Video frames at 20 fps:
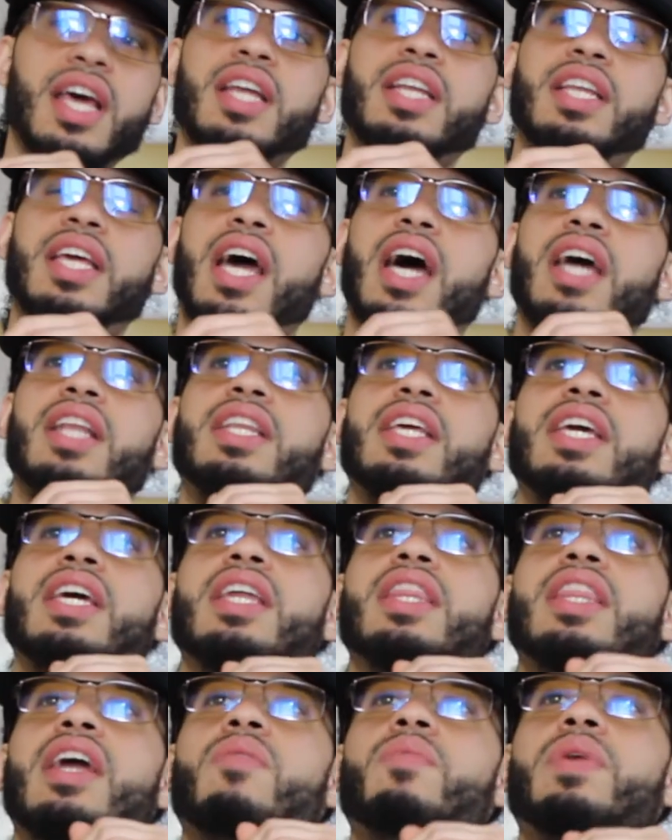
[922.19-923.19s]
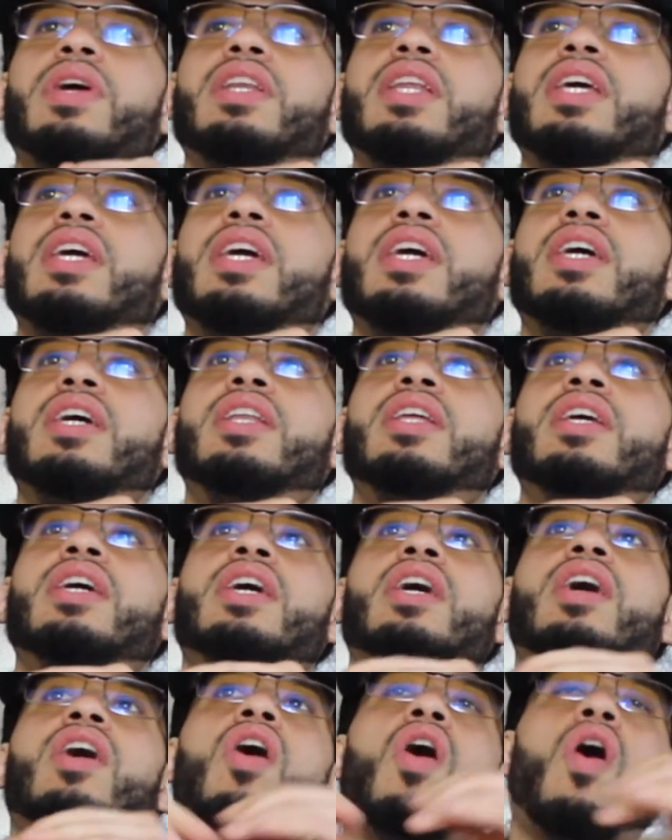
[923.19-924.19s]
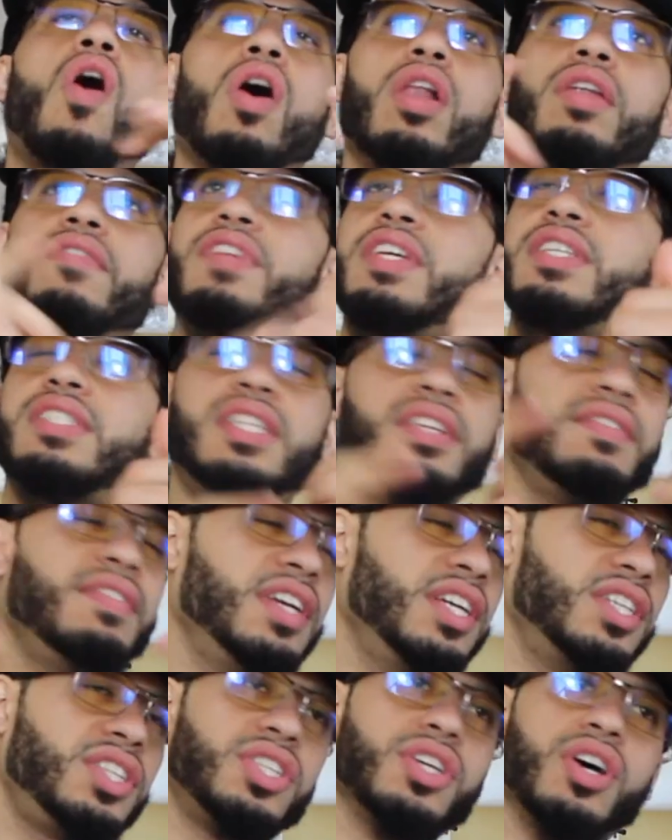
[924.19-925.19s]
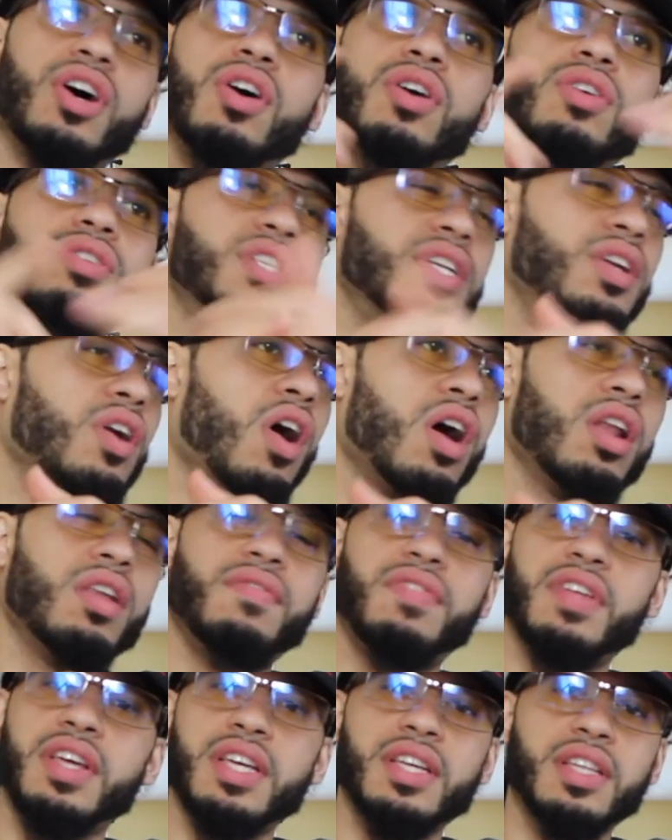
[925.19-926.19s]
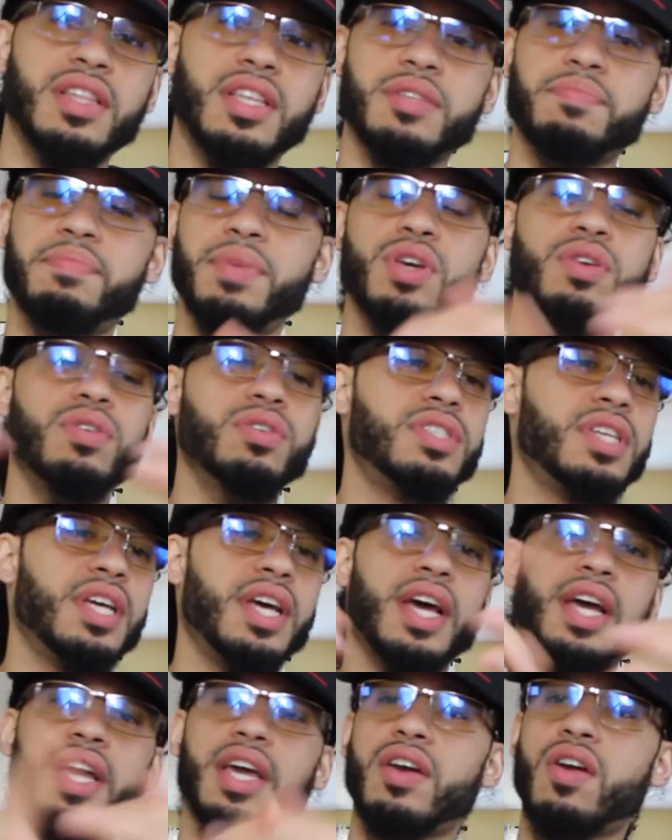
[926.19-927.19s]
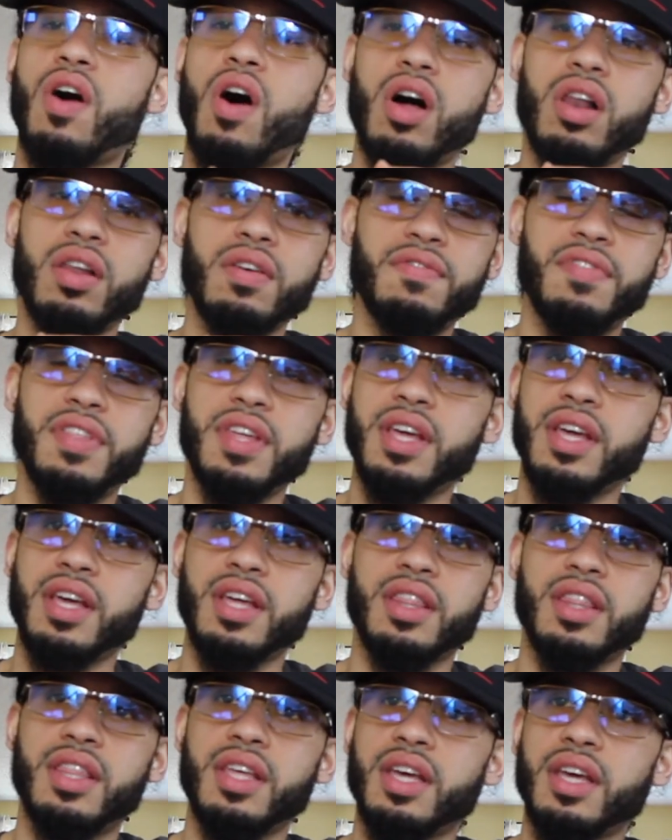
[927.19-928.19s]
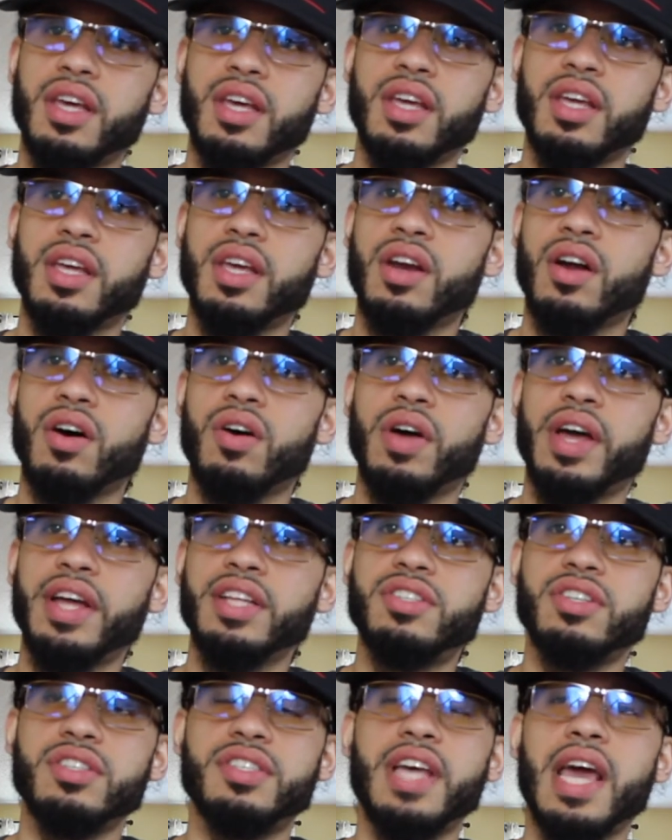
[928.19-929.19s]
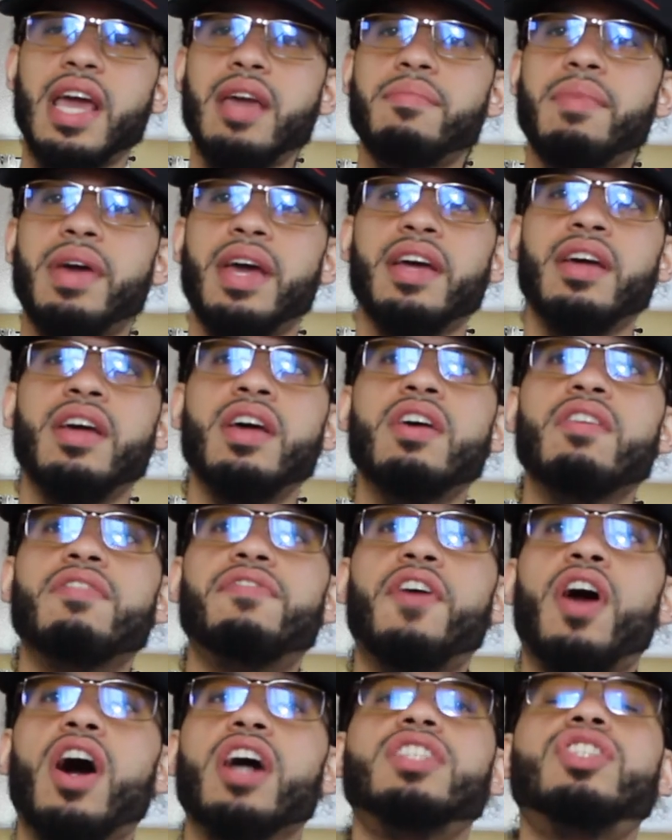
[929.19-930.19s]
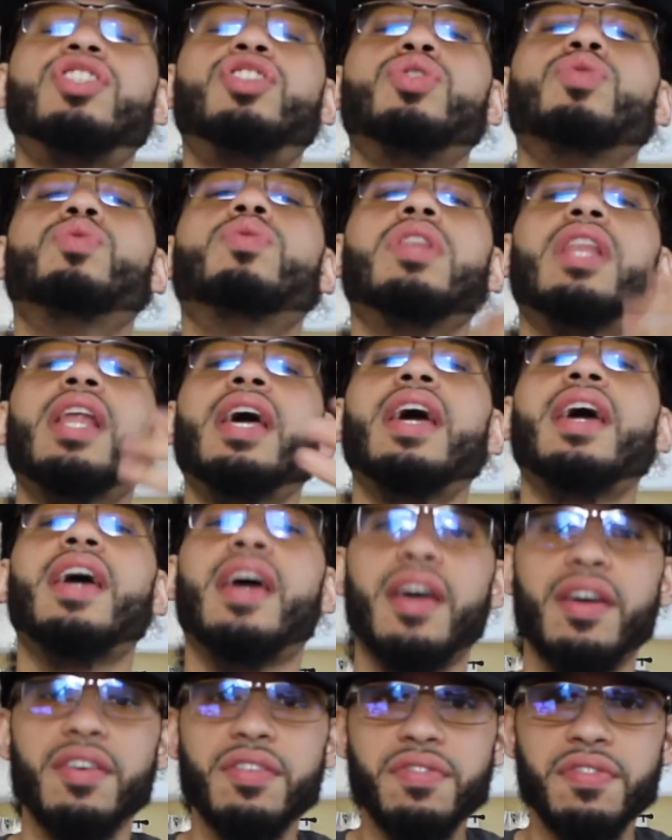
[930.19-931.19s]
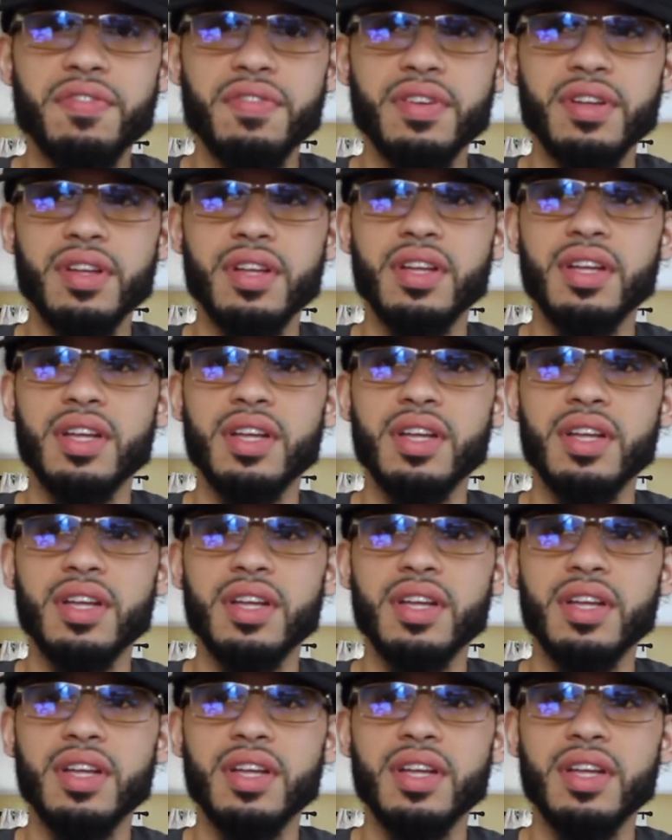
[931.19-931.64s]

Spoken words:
The idea that we need all of these TV shows and all of the music and all of the entertainment for us to live